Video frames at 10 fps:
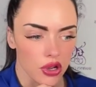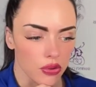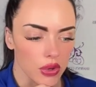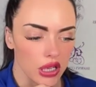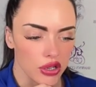
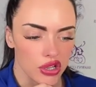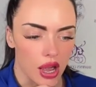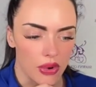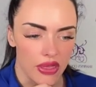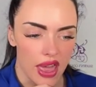So really good
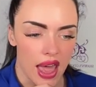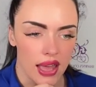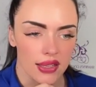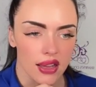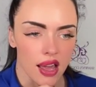job on
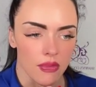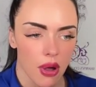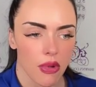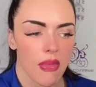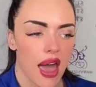that,
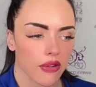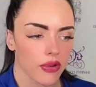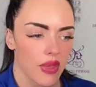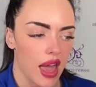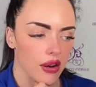um, coming
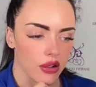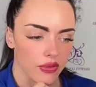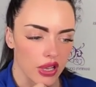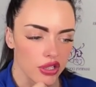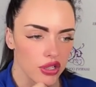back from that and
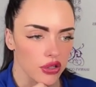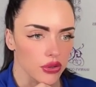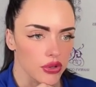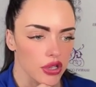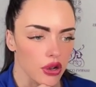all of that too.